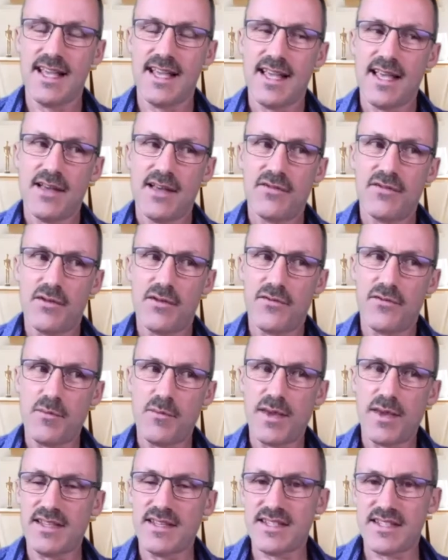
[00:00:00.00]
for me, the
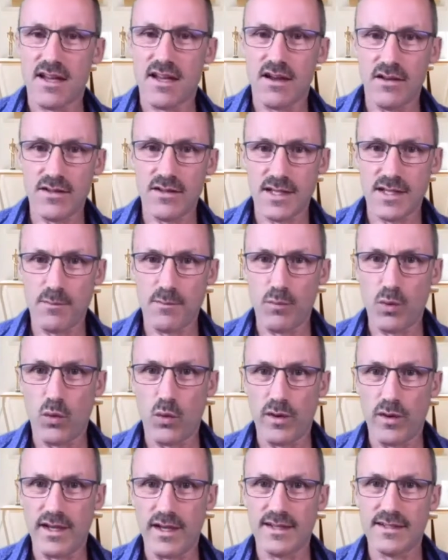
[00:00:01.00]
starting
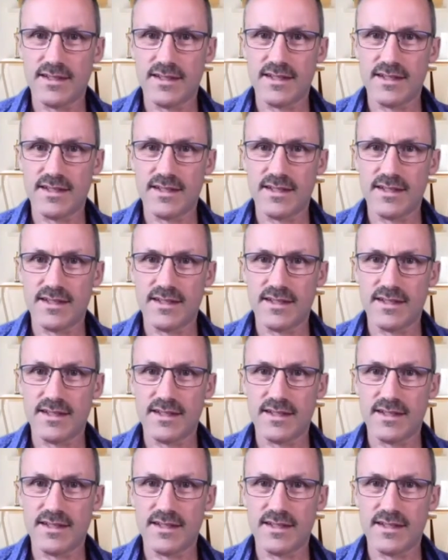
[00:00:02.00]
point